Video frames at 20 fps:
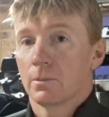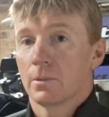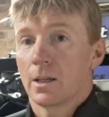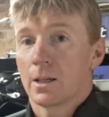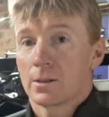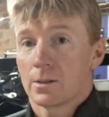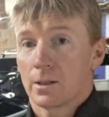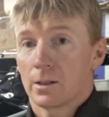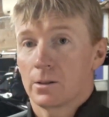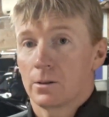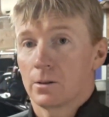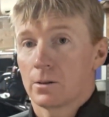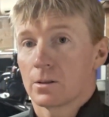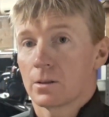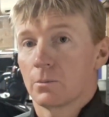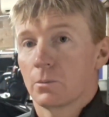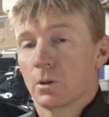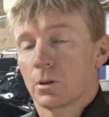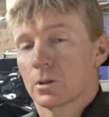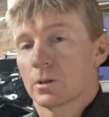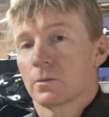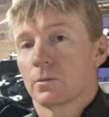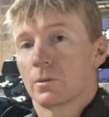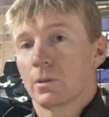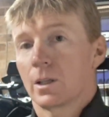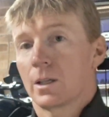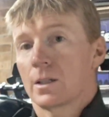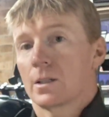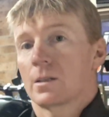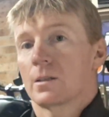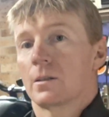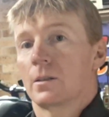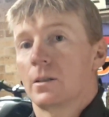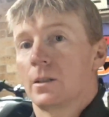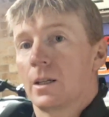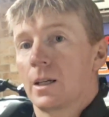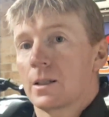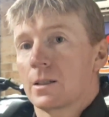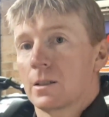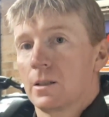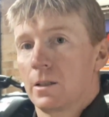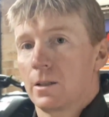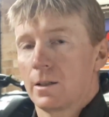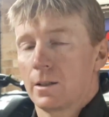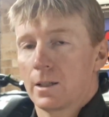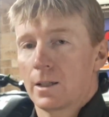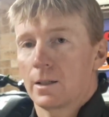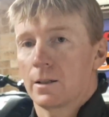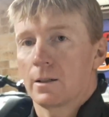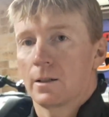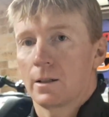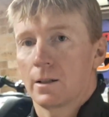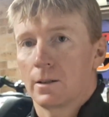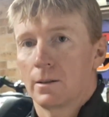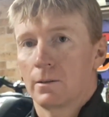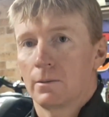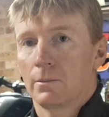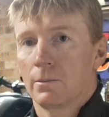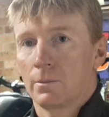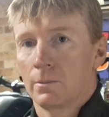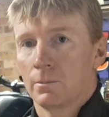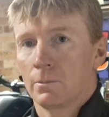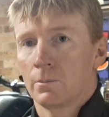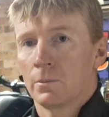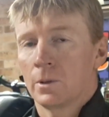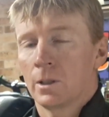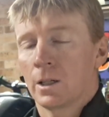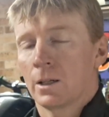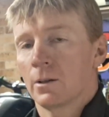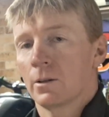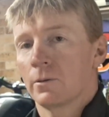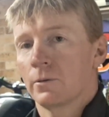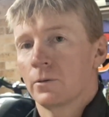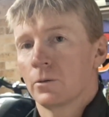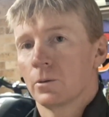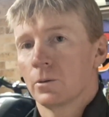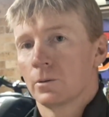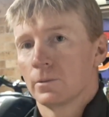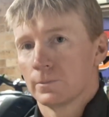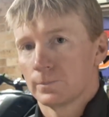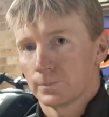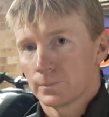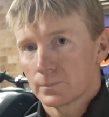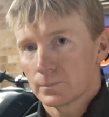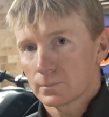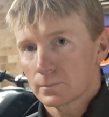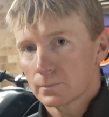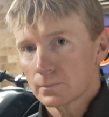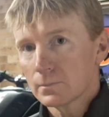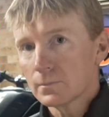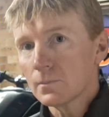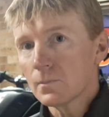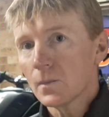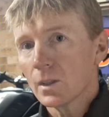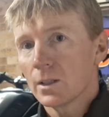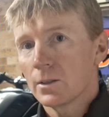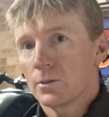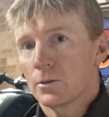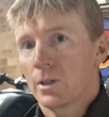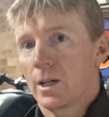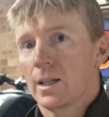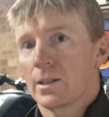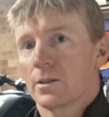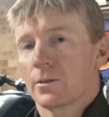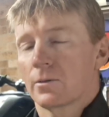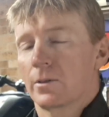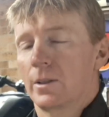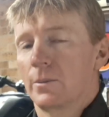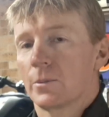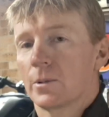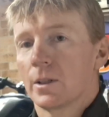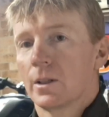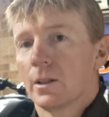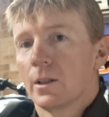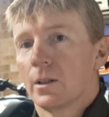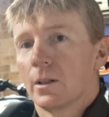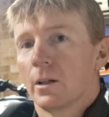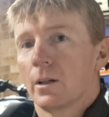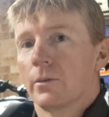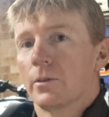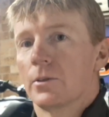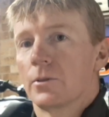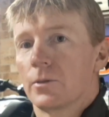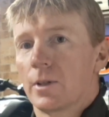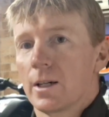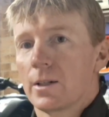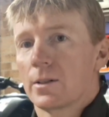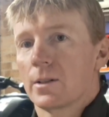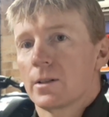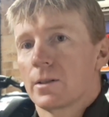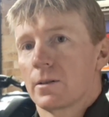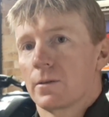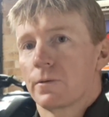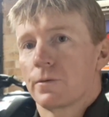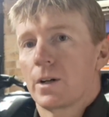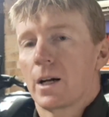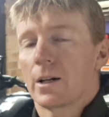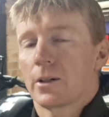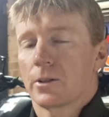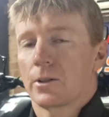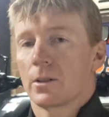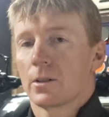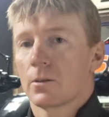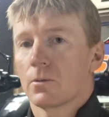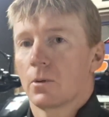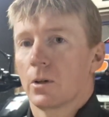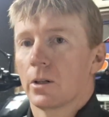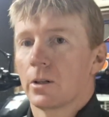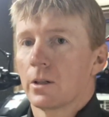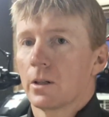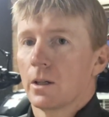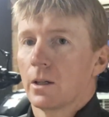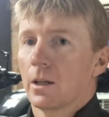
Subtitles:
ECUs that Bosch have released, yes, you can get a full transcript of addresses and functions, what